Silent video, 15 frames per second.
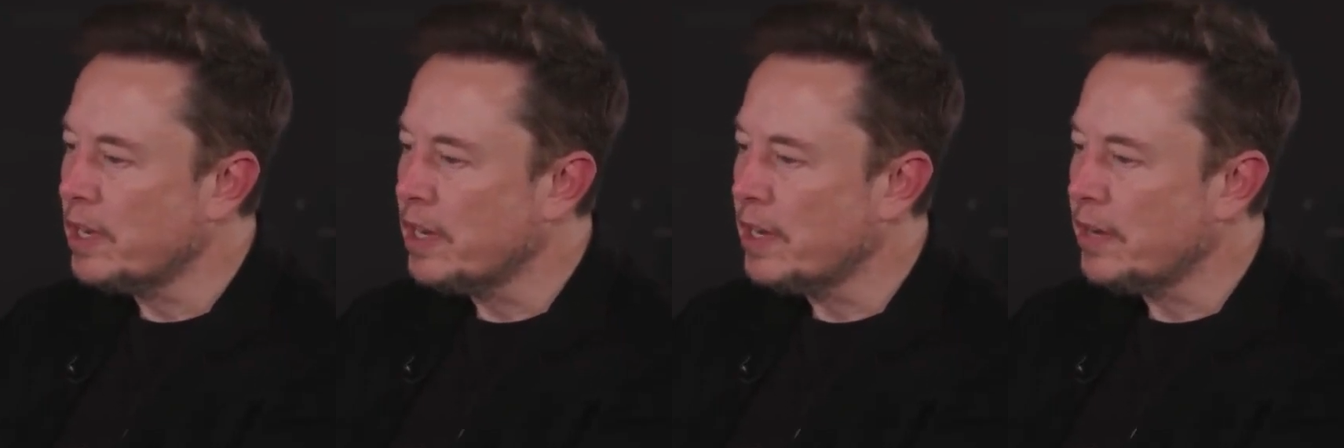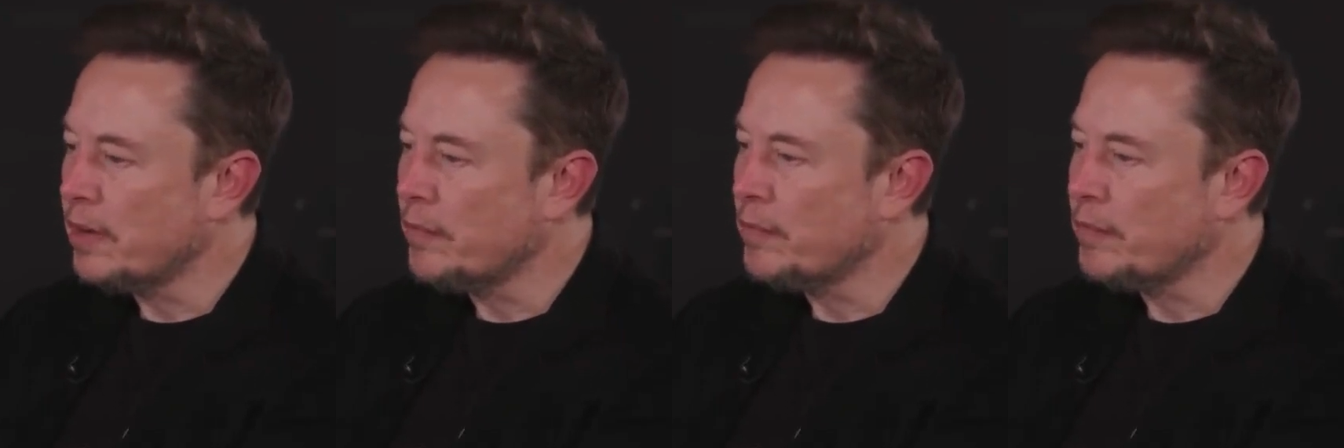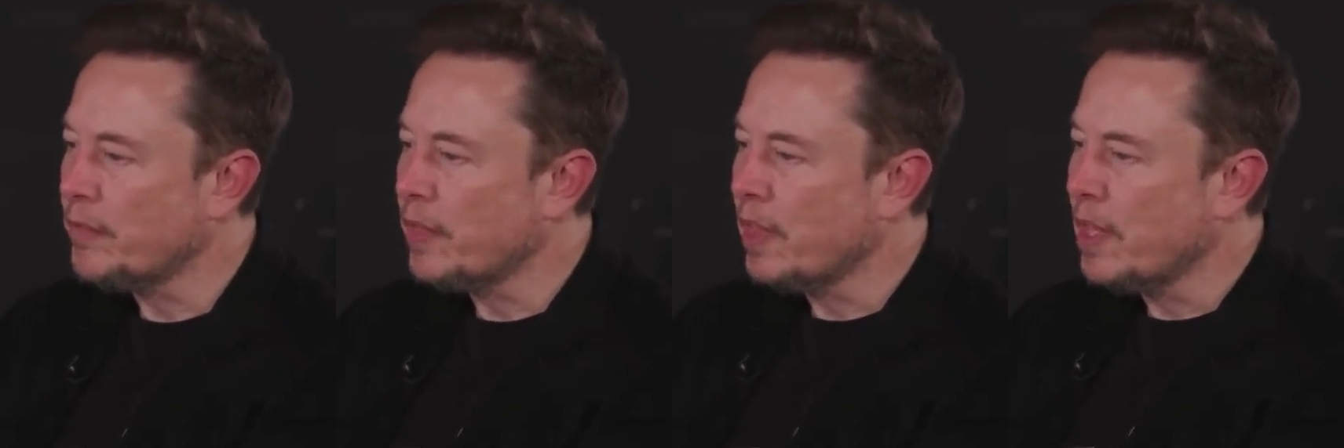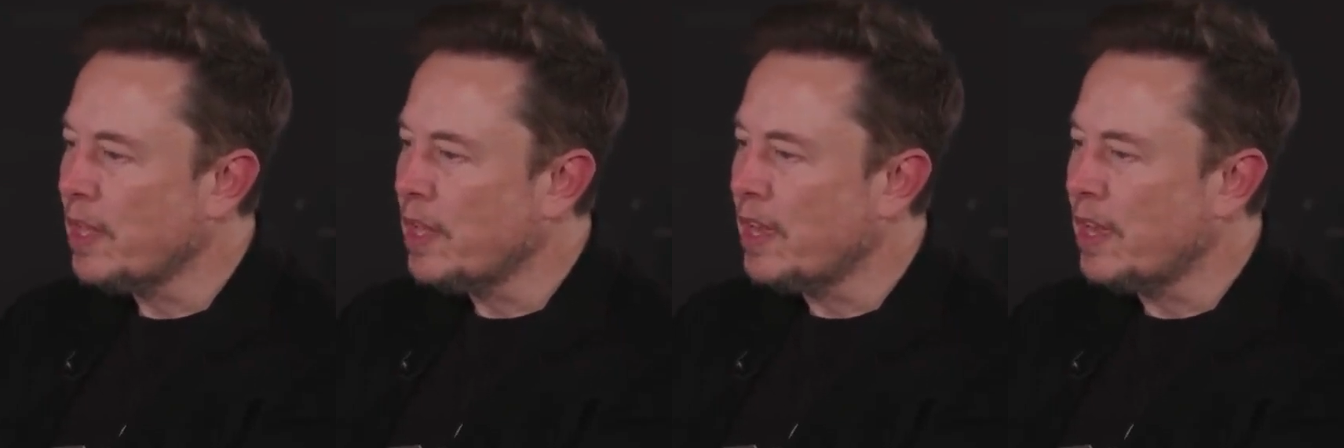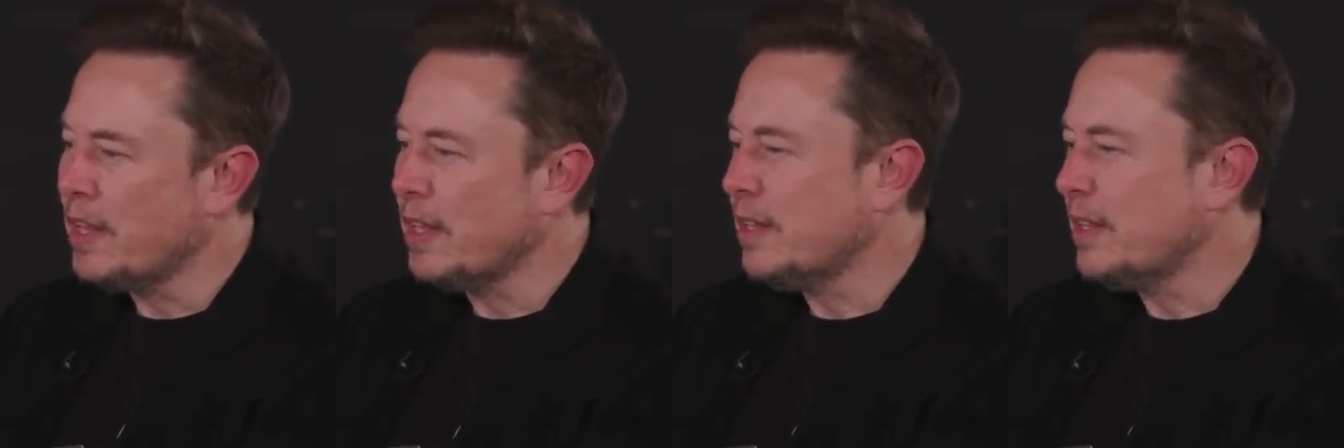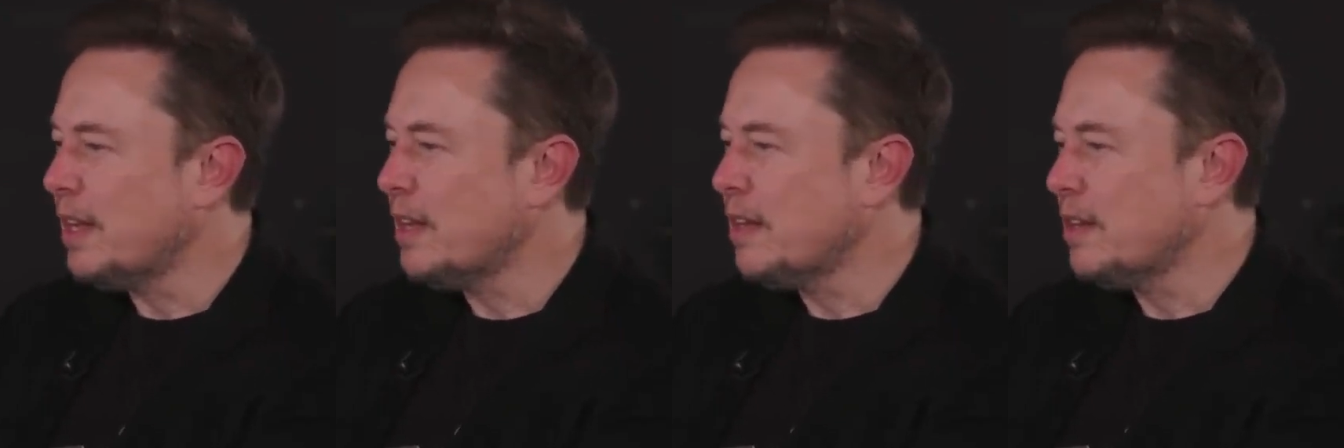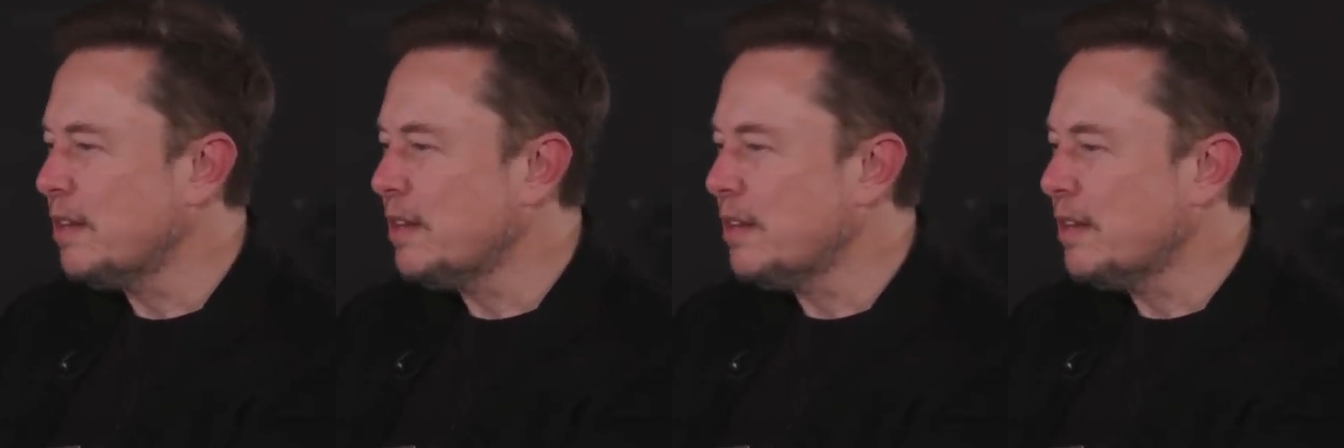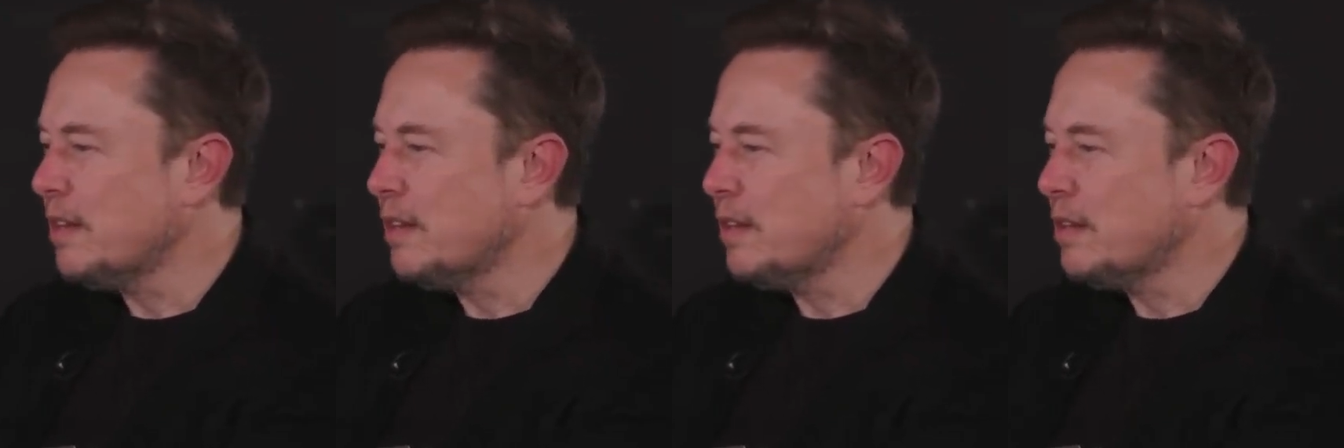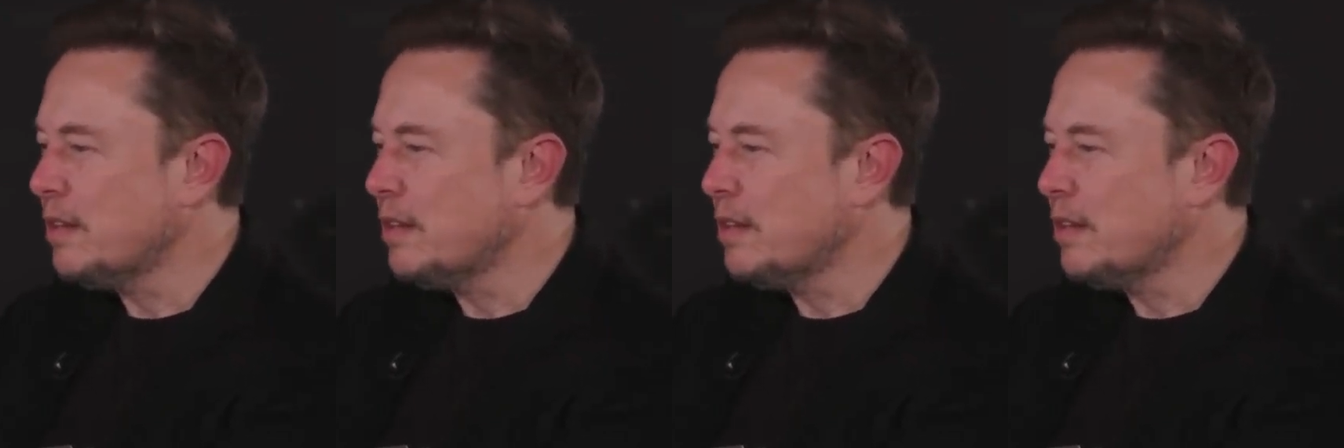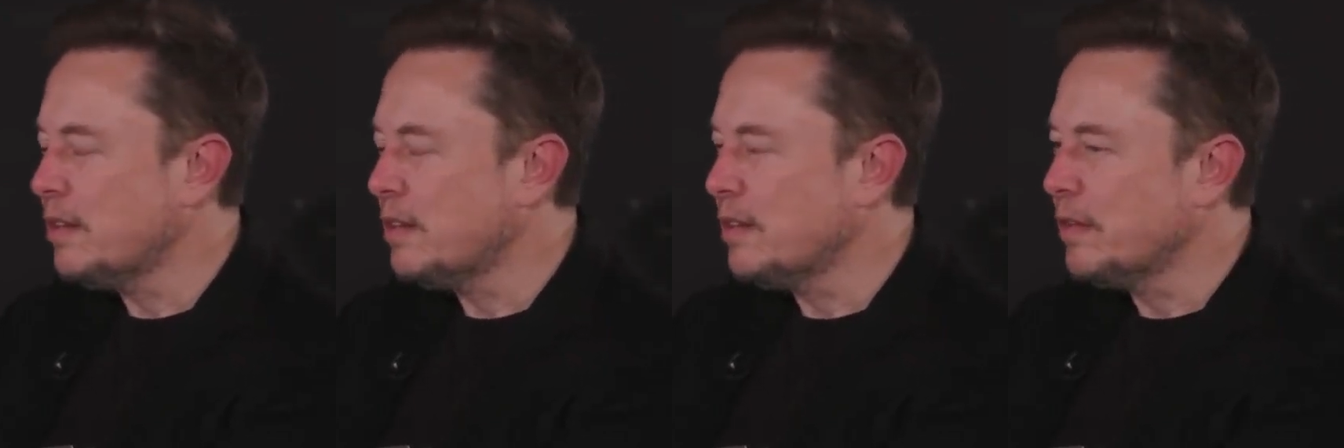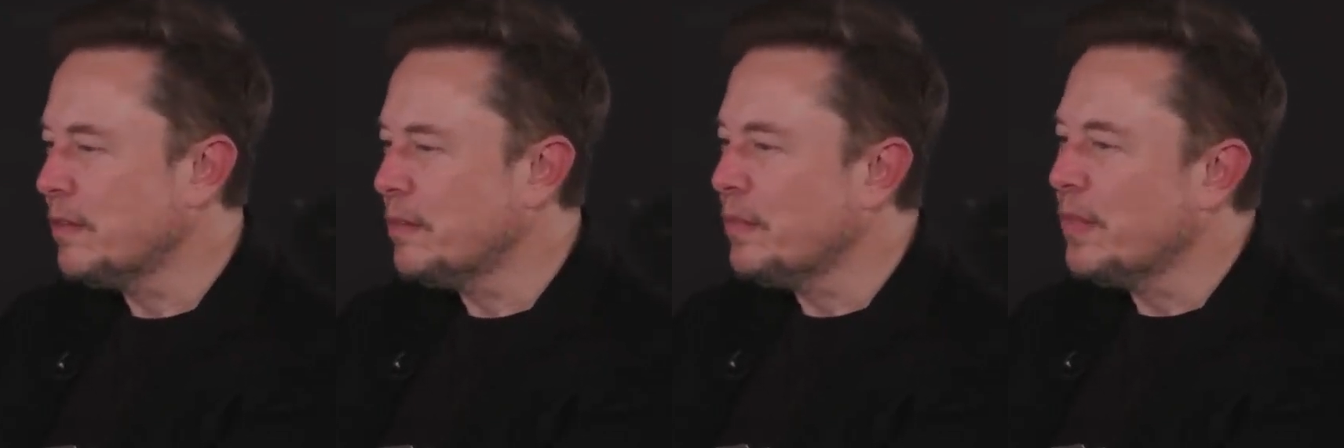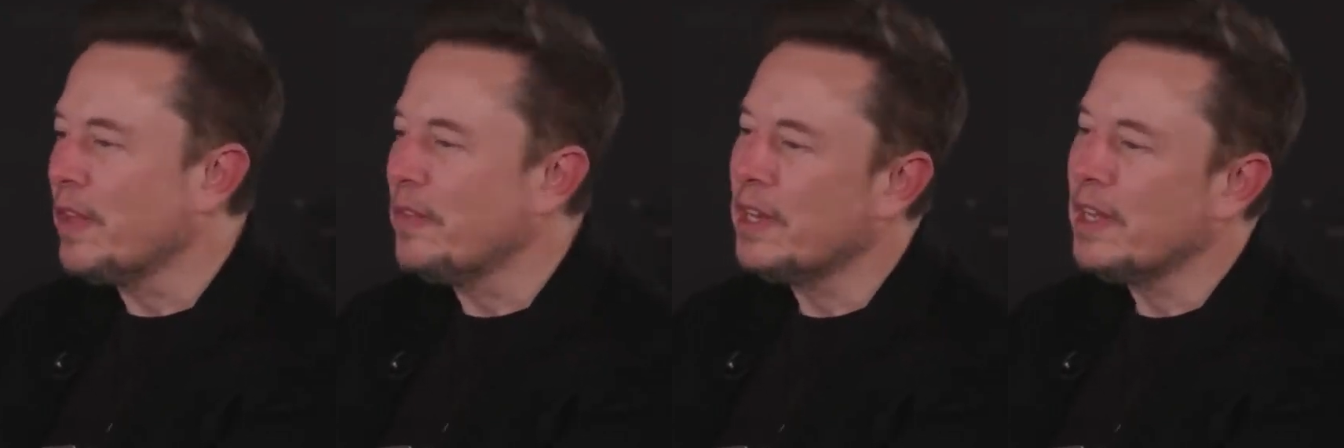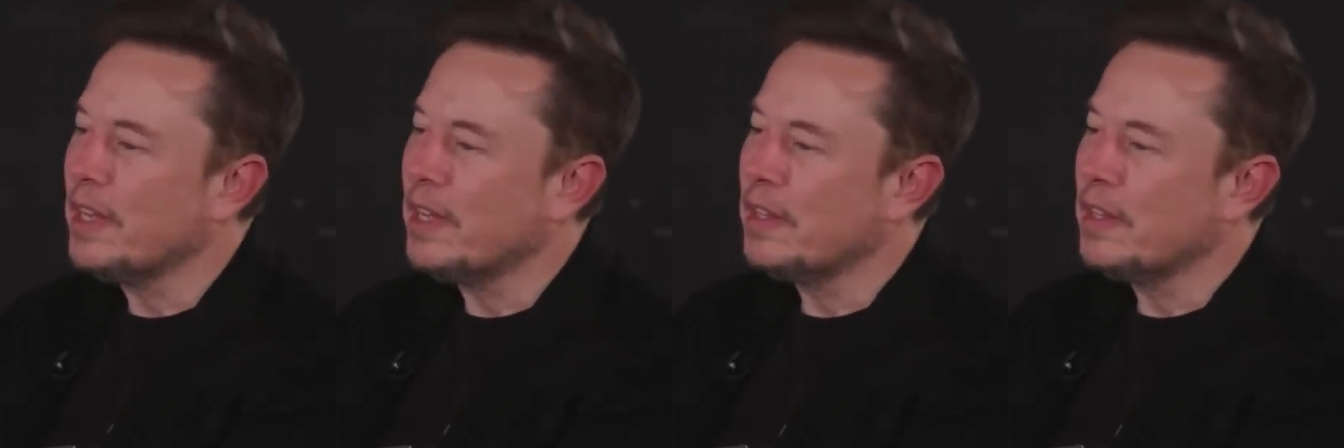Um, and that, I mean,